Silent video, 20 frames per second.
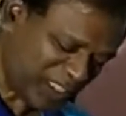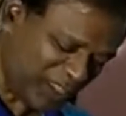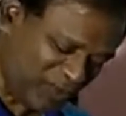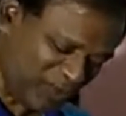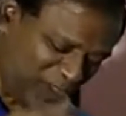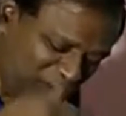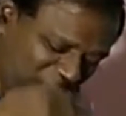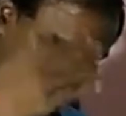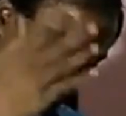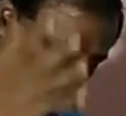we
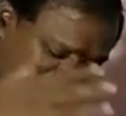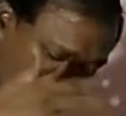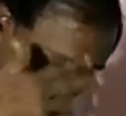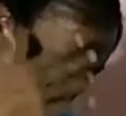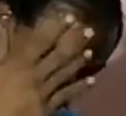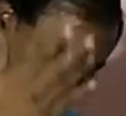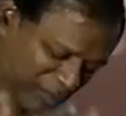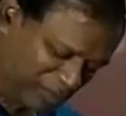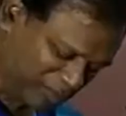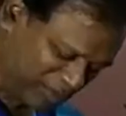were doing
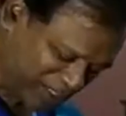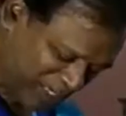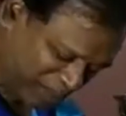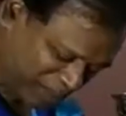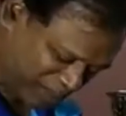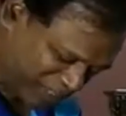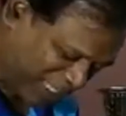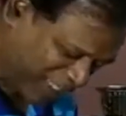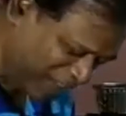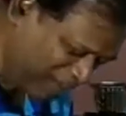
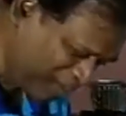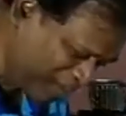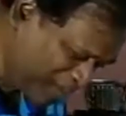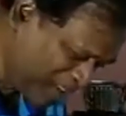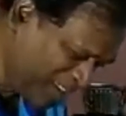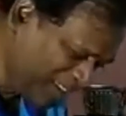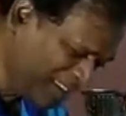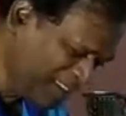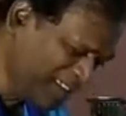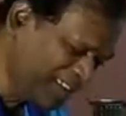something
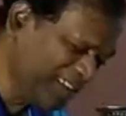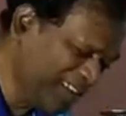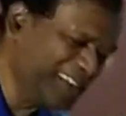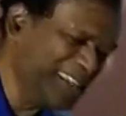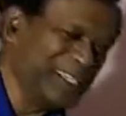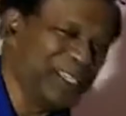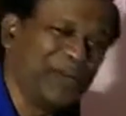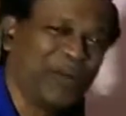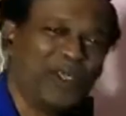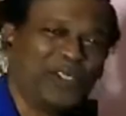and
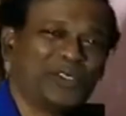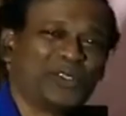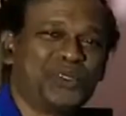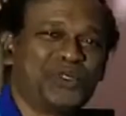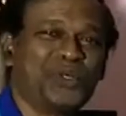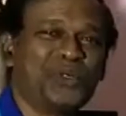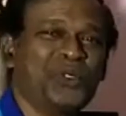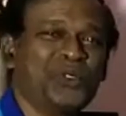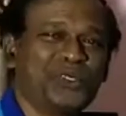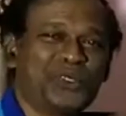there was
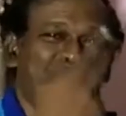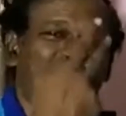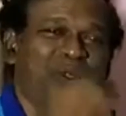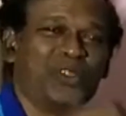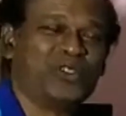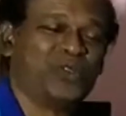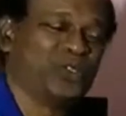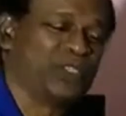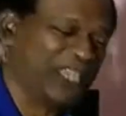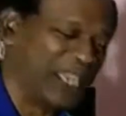2 souls
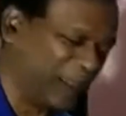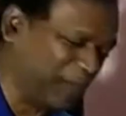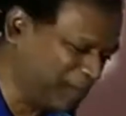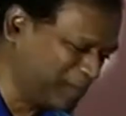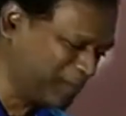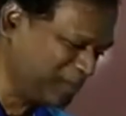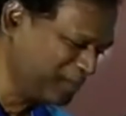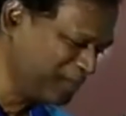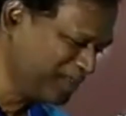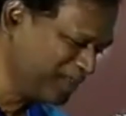who came.
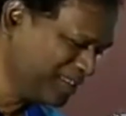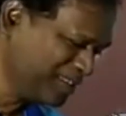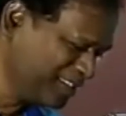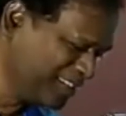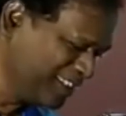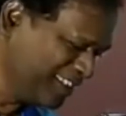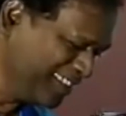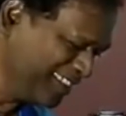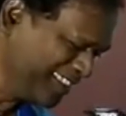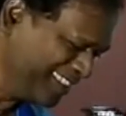
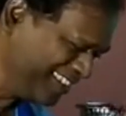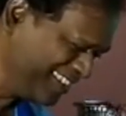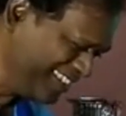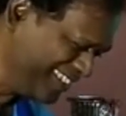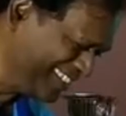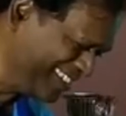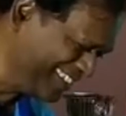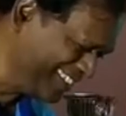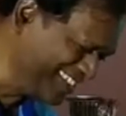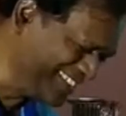
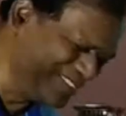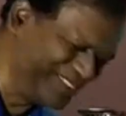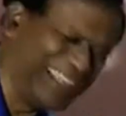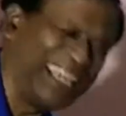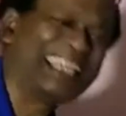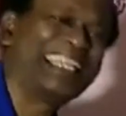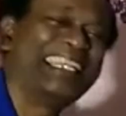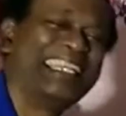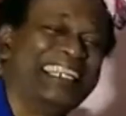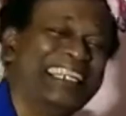
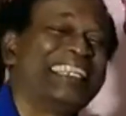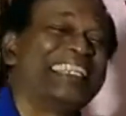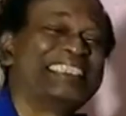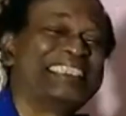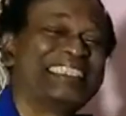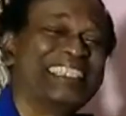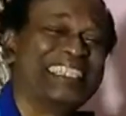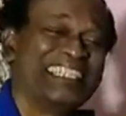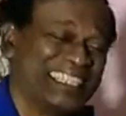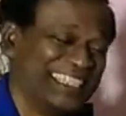Very
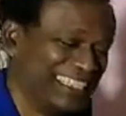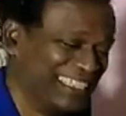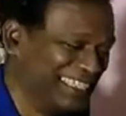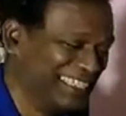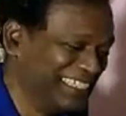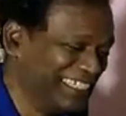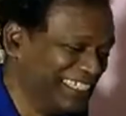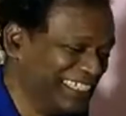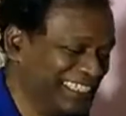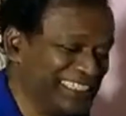interesting.
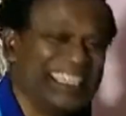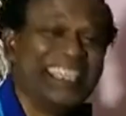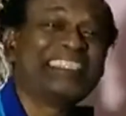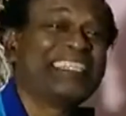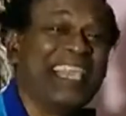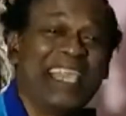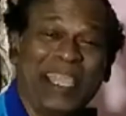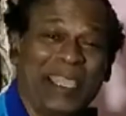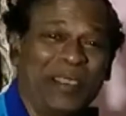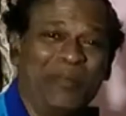They
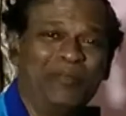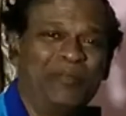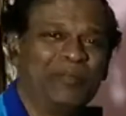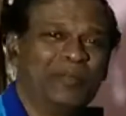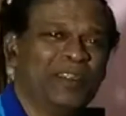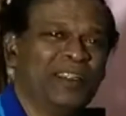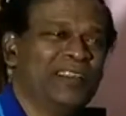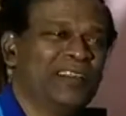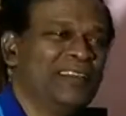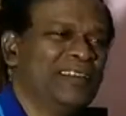came,
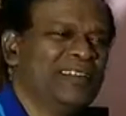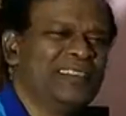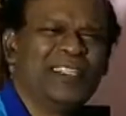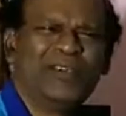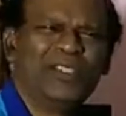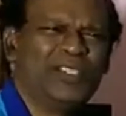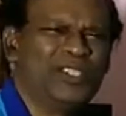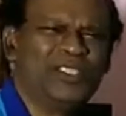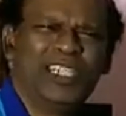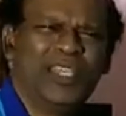
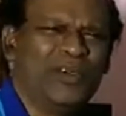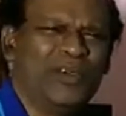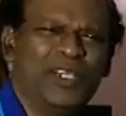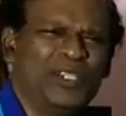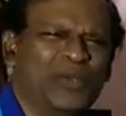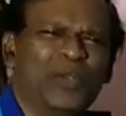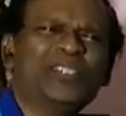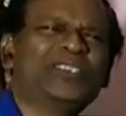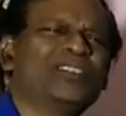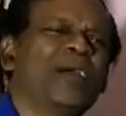they were
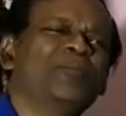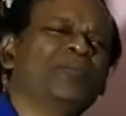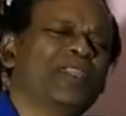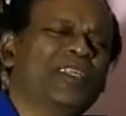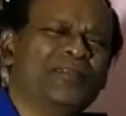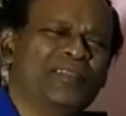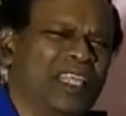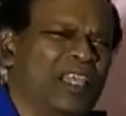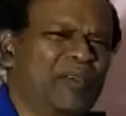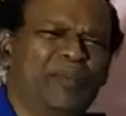doing something.
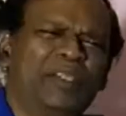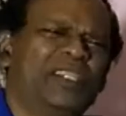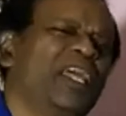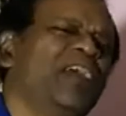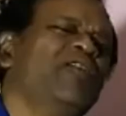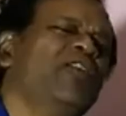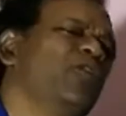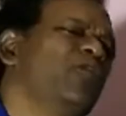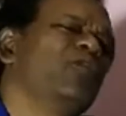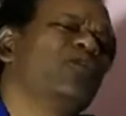They have been there
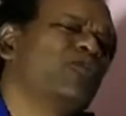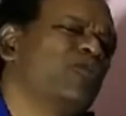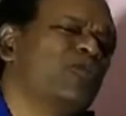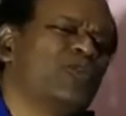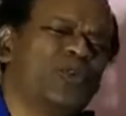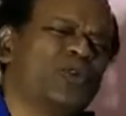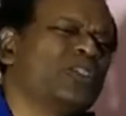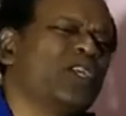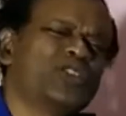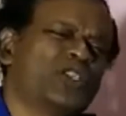for
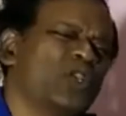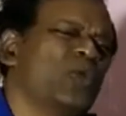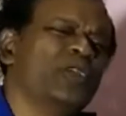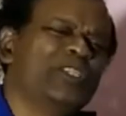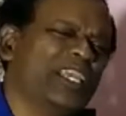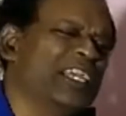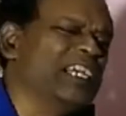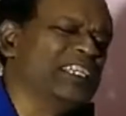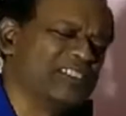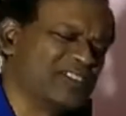2,000 over
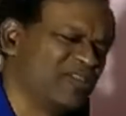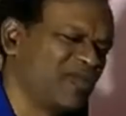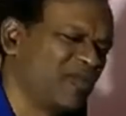years,